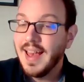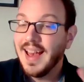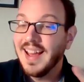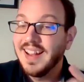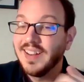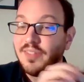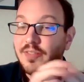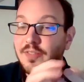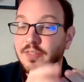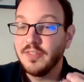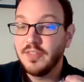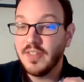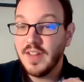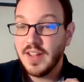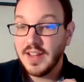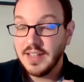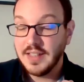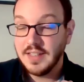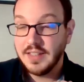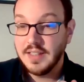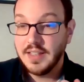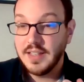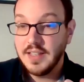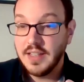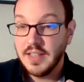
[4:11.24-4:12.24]
and
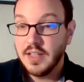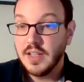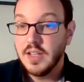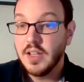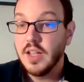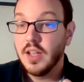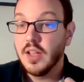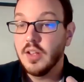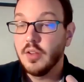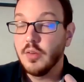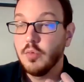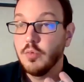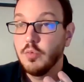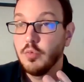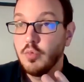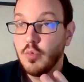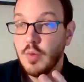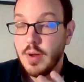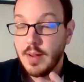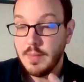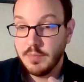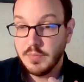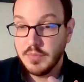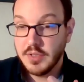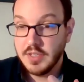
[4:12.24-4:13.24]
finally,
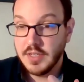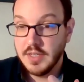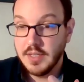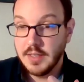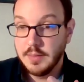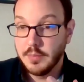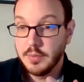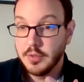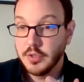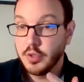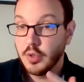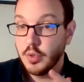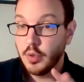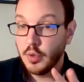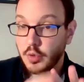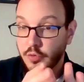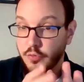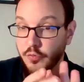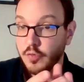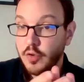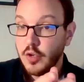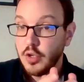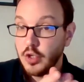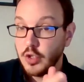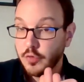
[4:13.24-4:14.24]
REM sleep. So those
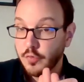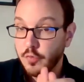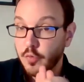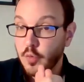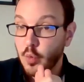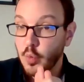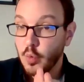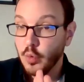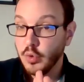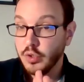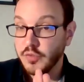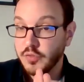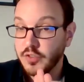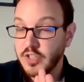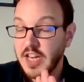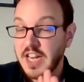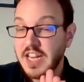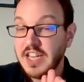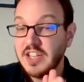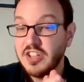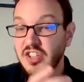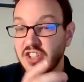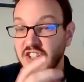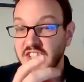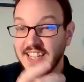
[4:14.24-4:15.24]
first 4
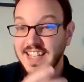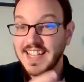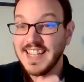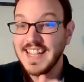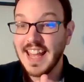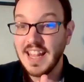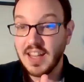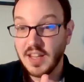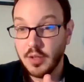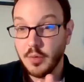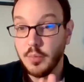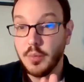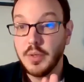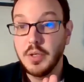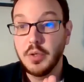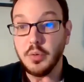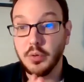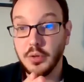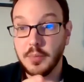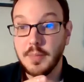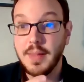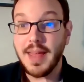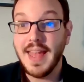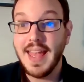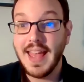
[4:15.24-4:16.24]
stages together, we
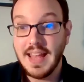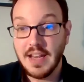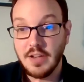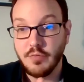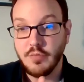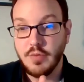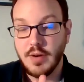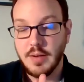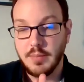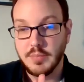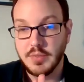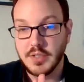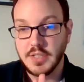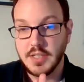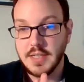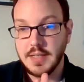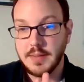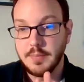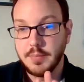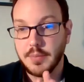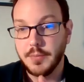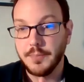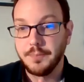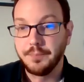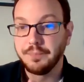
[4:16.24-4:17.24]
call them NREM
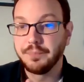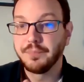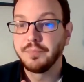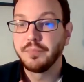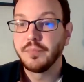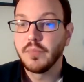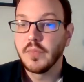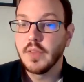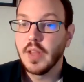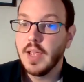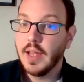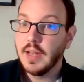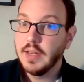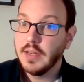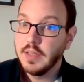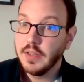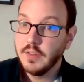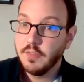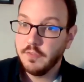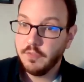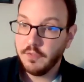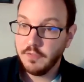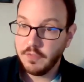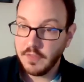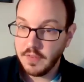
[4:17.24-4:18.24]
sleep. And in
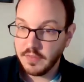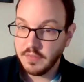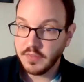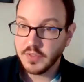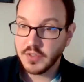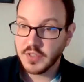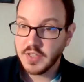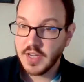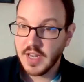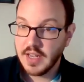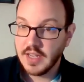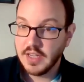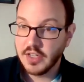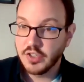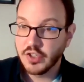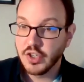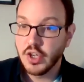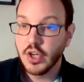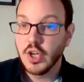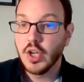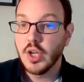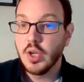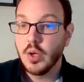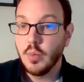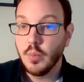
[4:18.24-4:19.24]
the 5th stage,
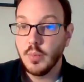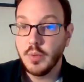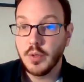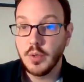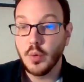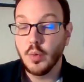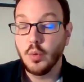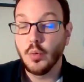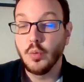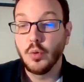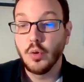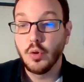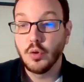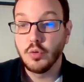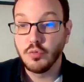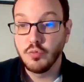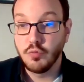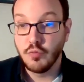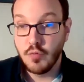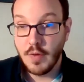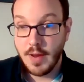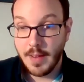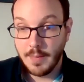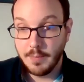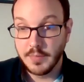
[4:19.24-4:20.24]
we call
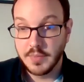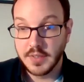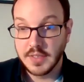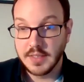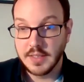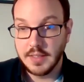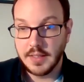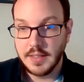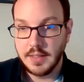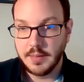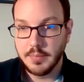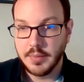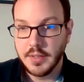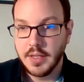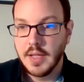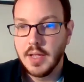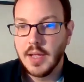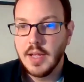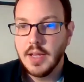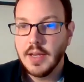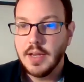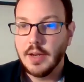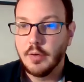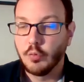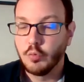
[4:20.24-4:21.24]
REM sleep.
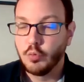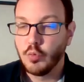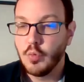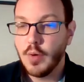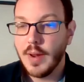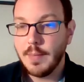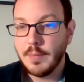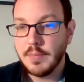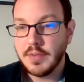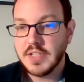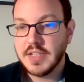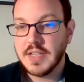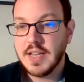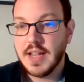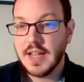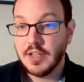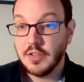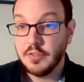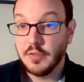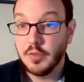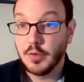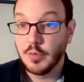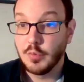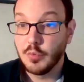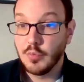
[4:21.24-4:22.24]
Now, REM stands
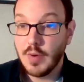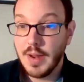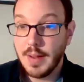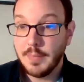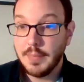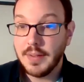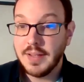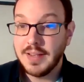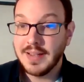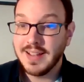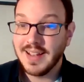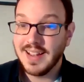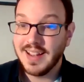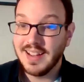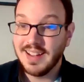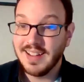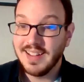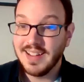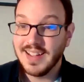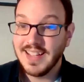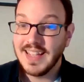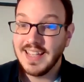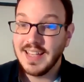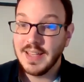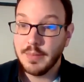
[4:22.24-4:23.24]
for rapid
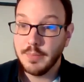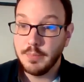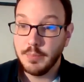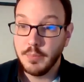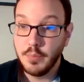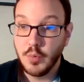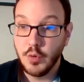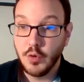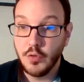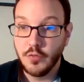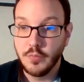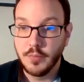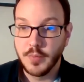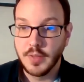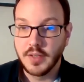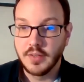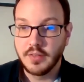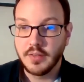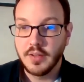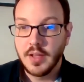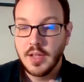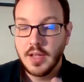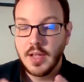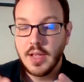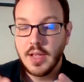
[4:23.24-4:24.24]
eye movement.
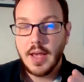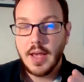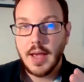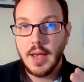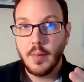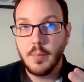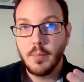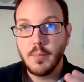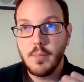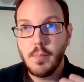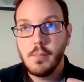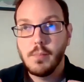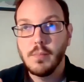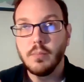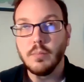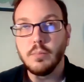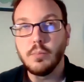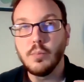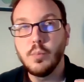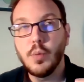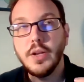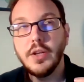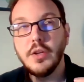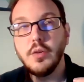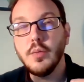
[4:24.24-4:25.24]

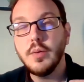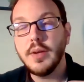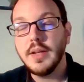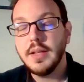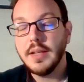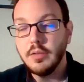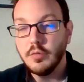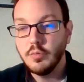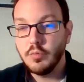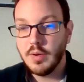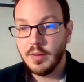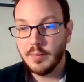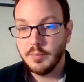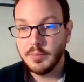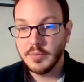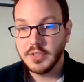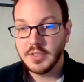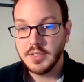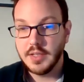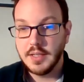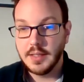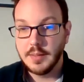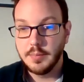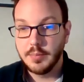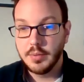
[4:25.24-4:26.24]
When you're in REM
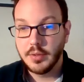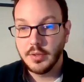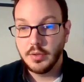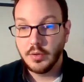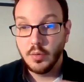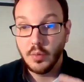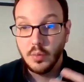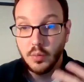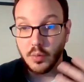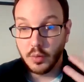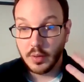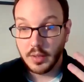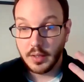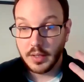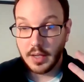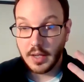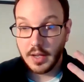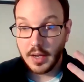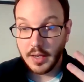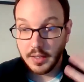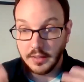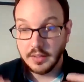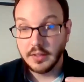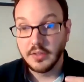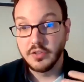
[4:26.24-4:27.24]
sleep, your
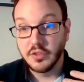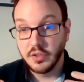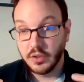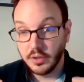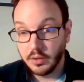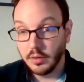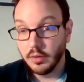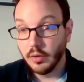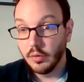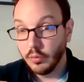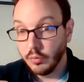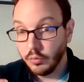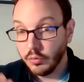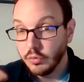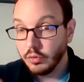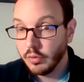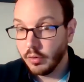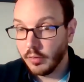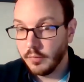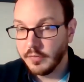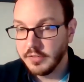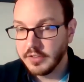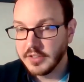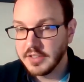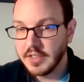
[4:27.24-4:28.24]
eyelids are closed,
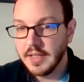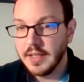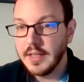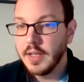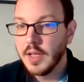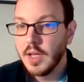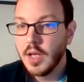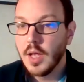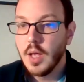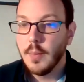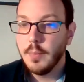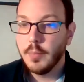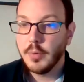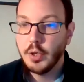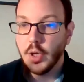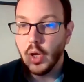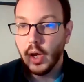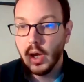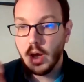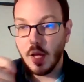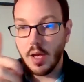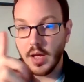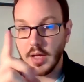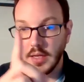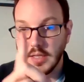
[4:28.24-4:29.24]
obviously, but your
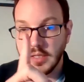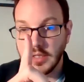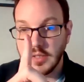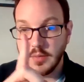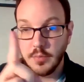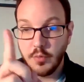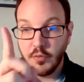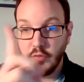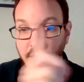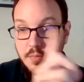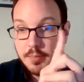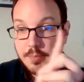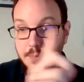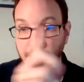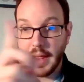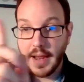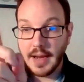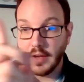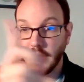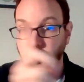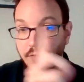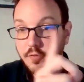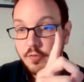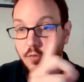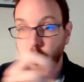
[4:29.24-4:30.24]
eyes are moving back
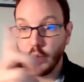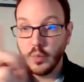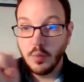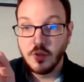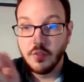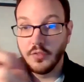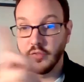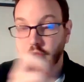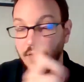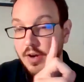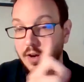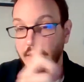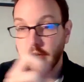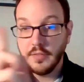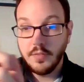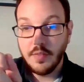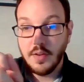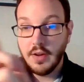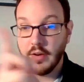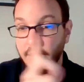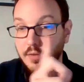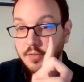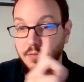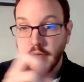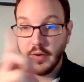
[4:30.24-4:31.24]
and forwards very,
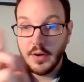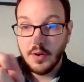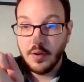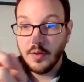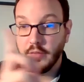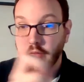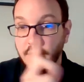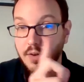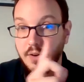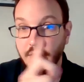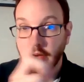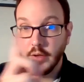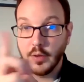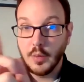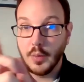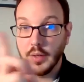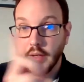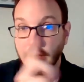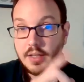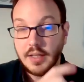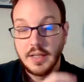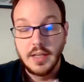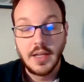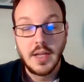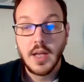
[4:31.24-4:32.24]
very, very, very
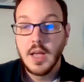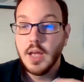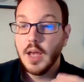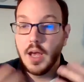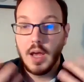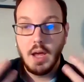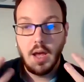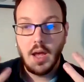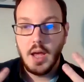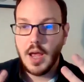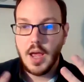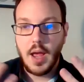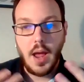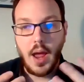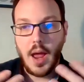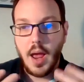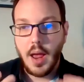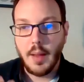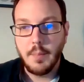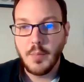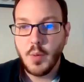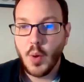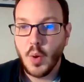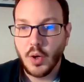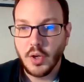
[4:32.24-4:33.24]
quickly.
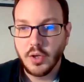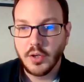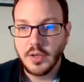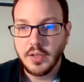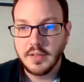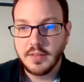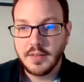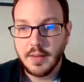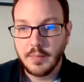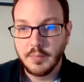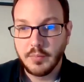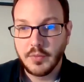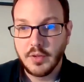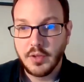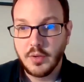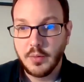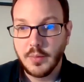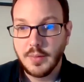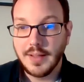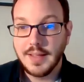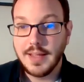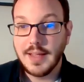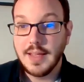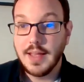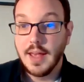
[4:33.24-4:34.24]
I'm not going to attempt to do
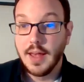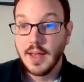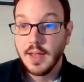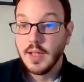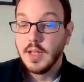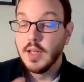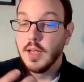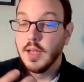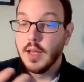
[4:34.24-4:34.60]
it here,